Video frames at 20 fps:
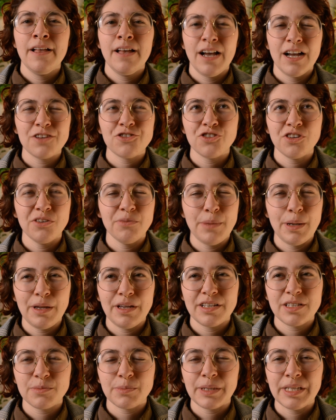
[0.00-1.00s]
I should have maybe
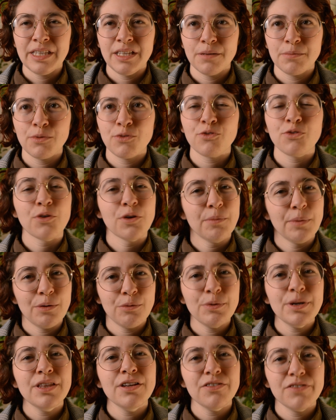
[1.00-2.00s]
explained that before, but
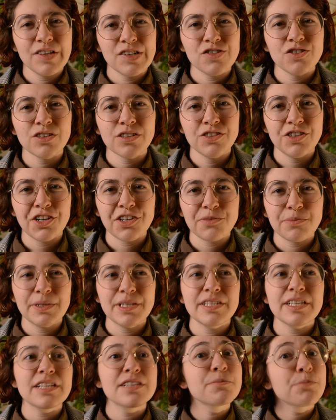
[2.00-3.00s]
with our facial
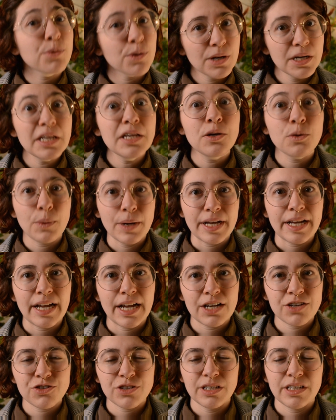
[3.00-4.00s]
adjustments, it's pretty quick
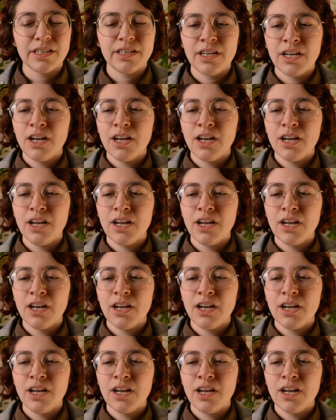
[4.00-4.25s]
actually.